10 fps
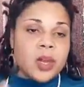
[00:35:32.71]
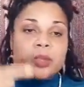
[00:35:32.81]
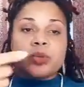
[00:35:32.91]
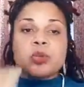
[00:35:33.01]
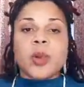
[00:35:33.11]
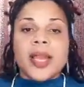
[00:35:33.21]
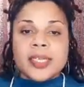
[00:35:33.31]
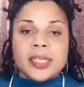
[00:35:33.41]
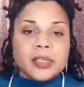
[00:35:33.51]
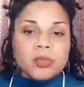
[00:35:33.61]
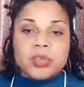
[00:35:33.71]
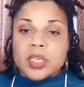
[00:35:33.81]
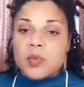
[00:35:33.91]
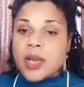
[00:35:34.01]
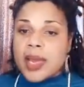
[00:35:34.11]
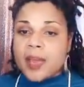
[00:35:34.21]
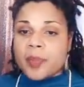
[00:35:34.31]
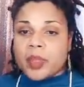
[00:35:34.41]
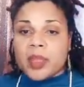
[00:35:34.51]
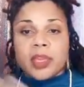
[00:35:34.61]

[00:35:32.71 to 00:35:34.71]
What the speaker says: You try it, you see what happened.